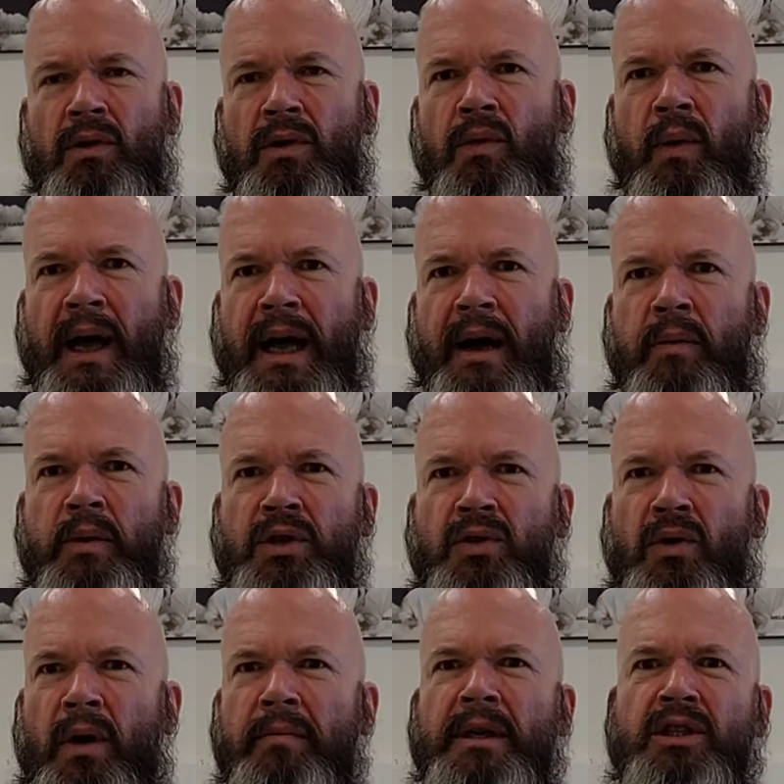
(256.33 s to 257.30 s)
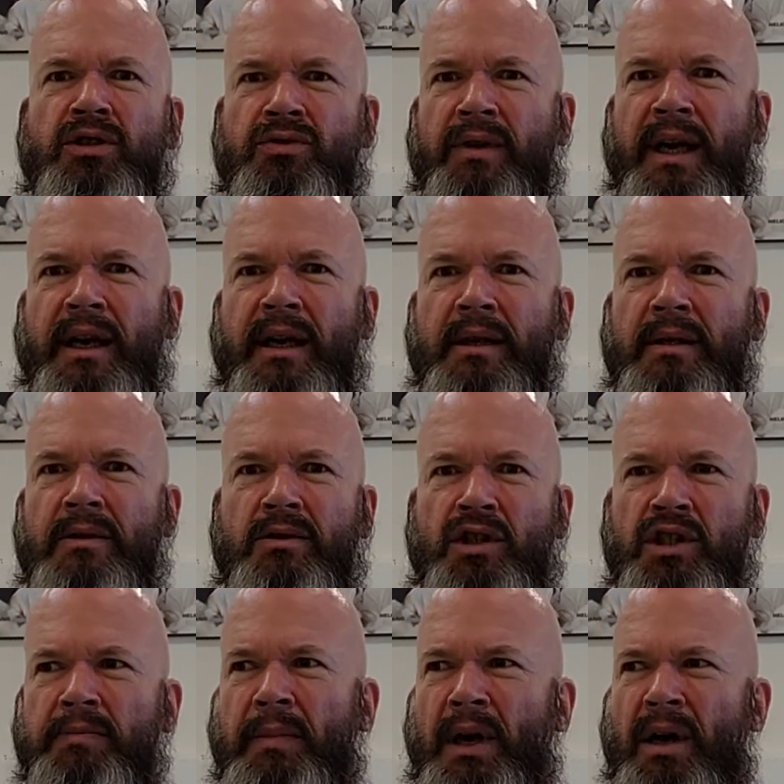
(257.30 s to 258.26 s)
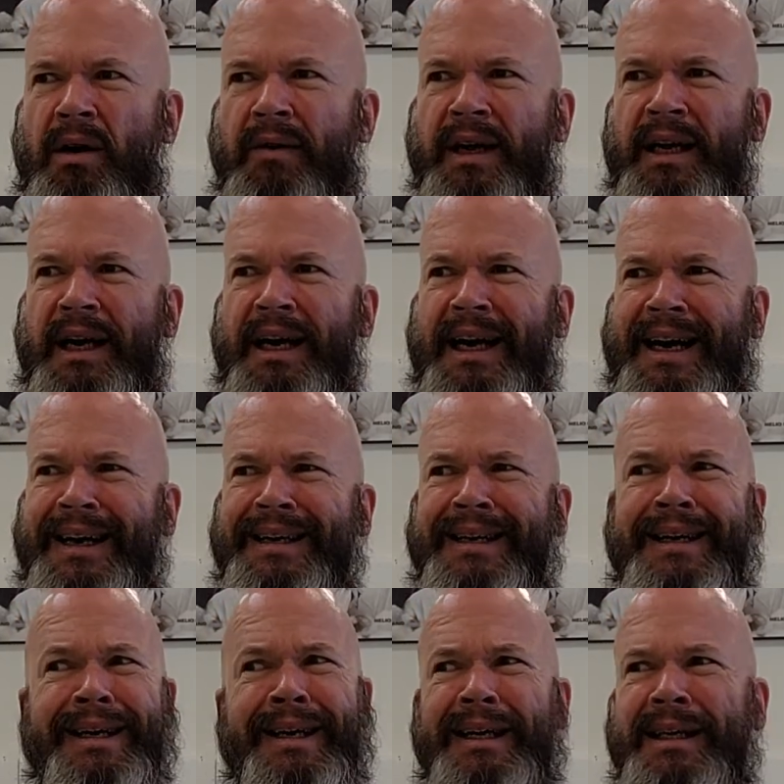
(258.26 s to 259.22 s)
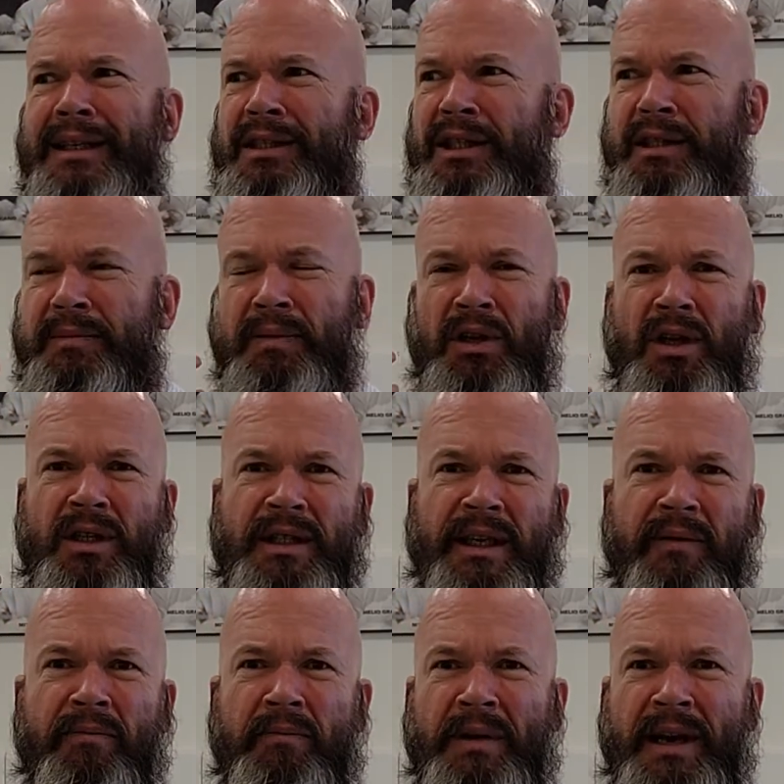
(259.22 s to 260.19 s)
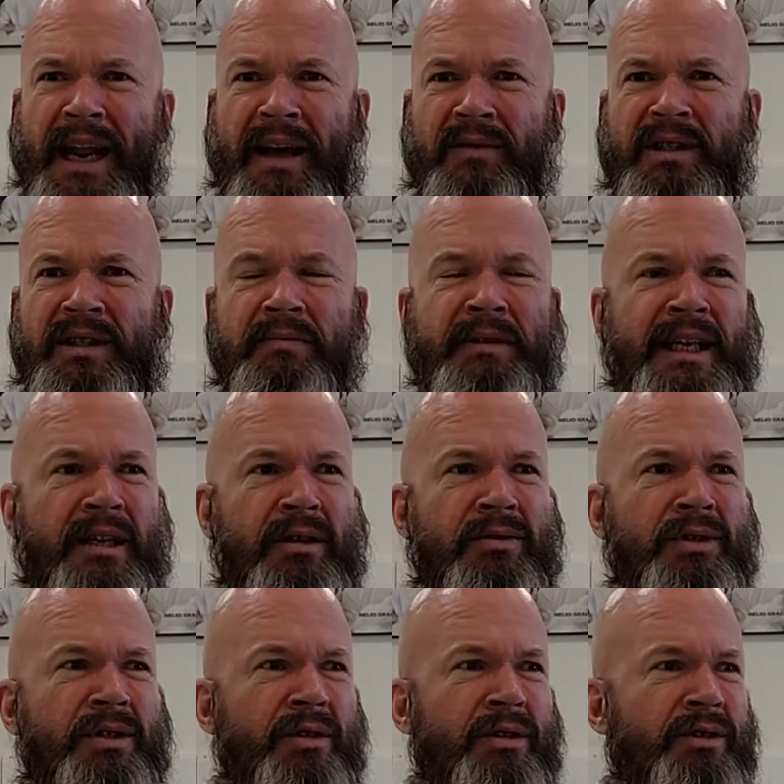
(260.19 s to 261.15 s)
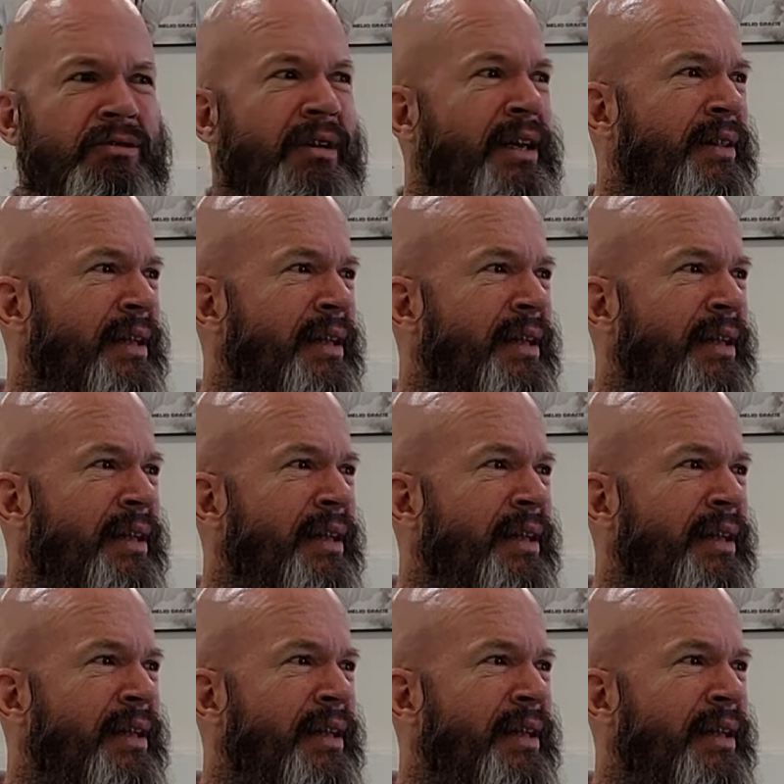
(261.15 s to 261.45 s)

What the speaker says: the way I would normally train, sparring a lot, just because I've been having some dental surgery.